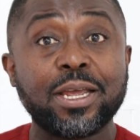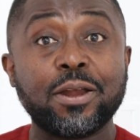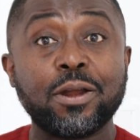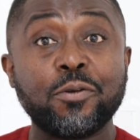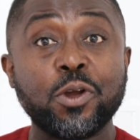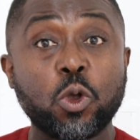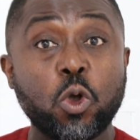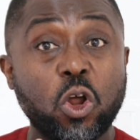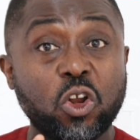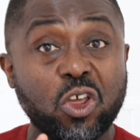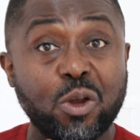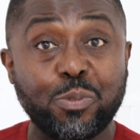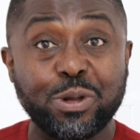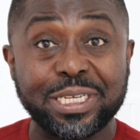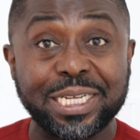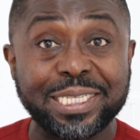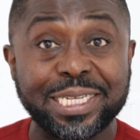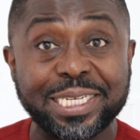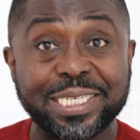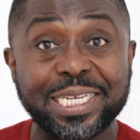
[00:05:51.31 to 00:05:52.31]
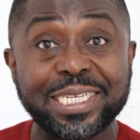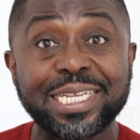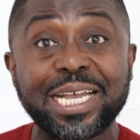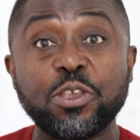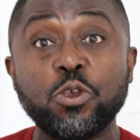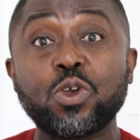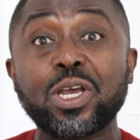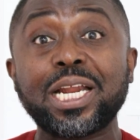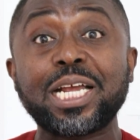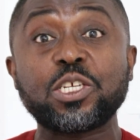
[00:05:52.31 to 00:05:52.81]
recording your presentation is
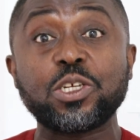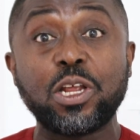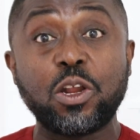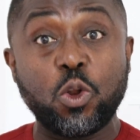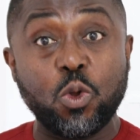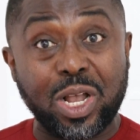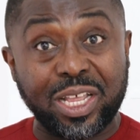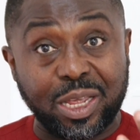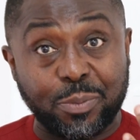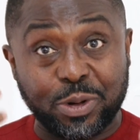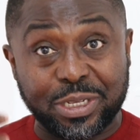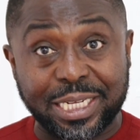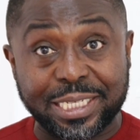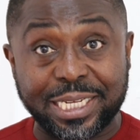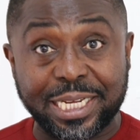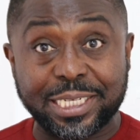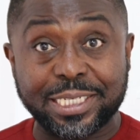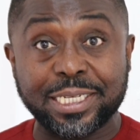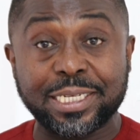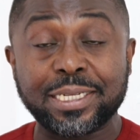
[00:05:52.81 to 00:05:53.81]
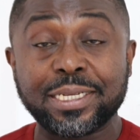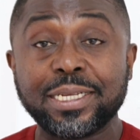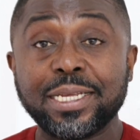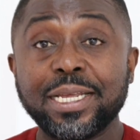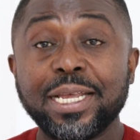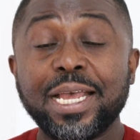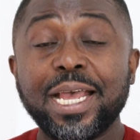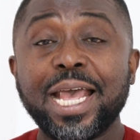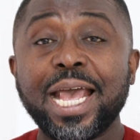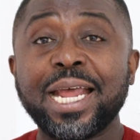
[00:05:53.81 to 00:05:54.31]
that you can actually look at the presentation
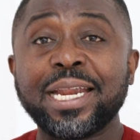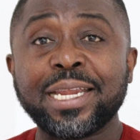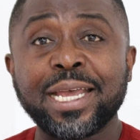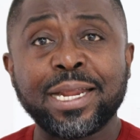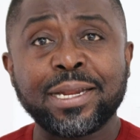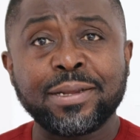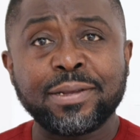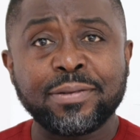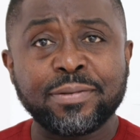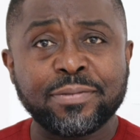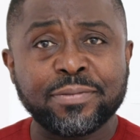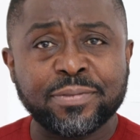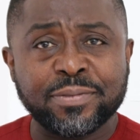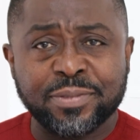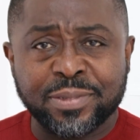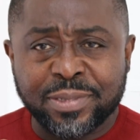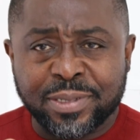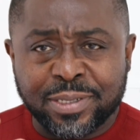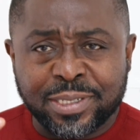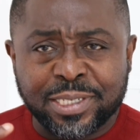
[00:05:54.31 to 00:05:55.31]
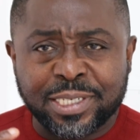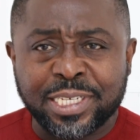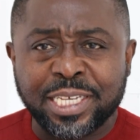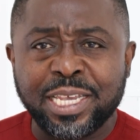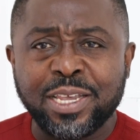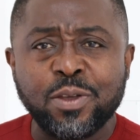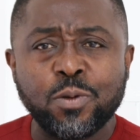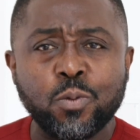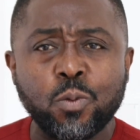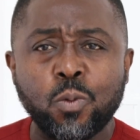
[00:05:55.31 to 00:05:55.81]
and then
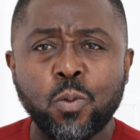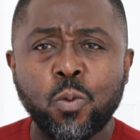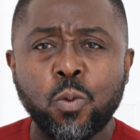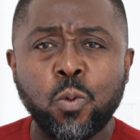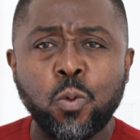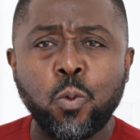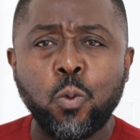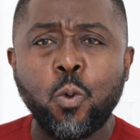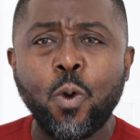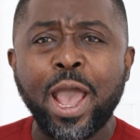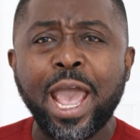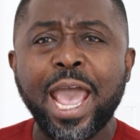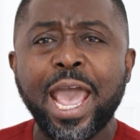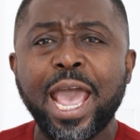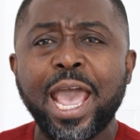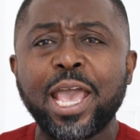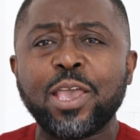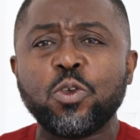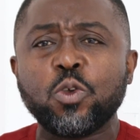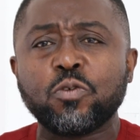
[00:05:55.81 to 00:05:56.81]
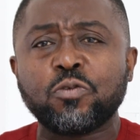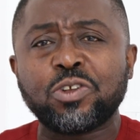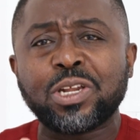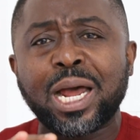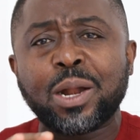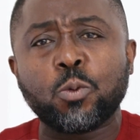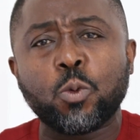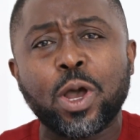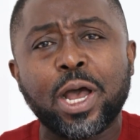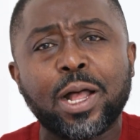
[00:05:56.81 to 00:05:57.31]
see where you've
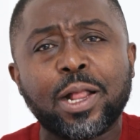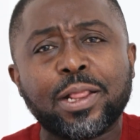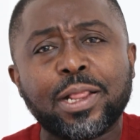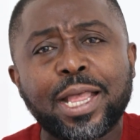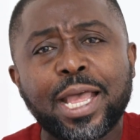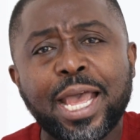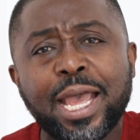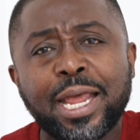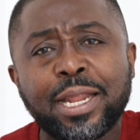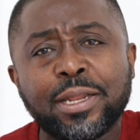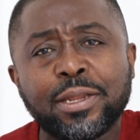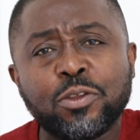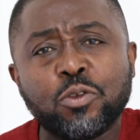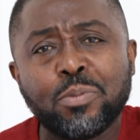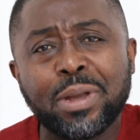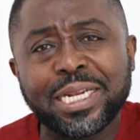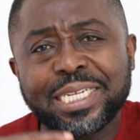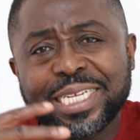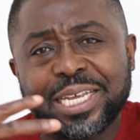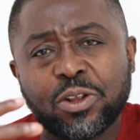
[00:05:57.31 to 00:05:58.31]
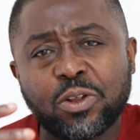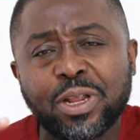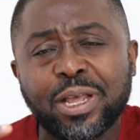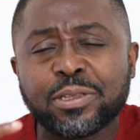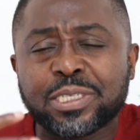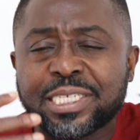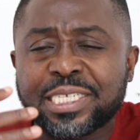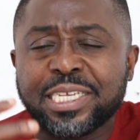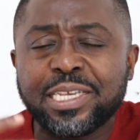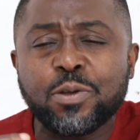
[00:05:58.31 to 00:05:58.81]
done well and you maintain on
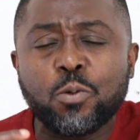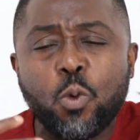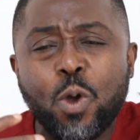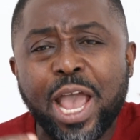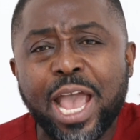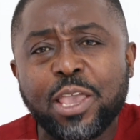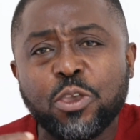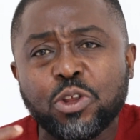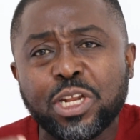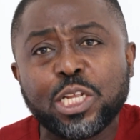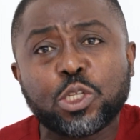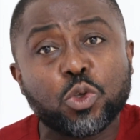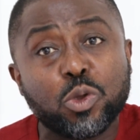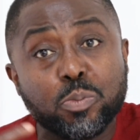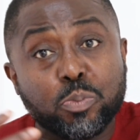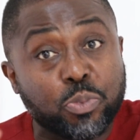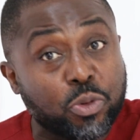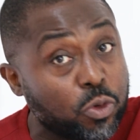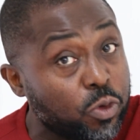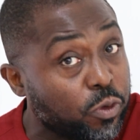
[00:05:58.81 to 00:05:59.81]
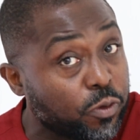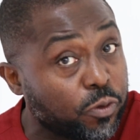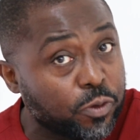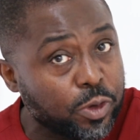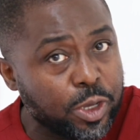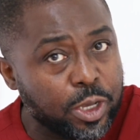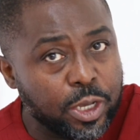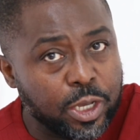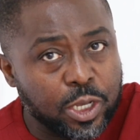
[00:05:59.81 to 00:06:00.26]
it. See where you need to improve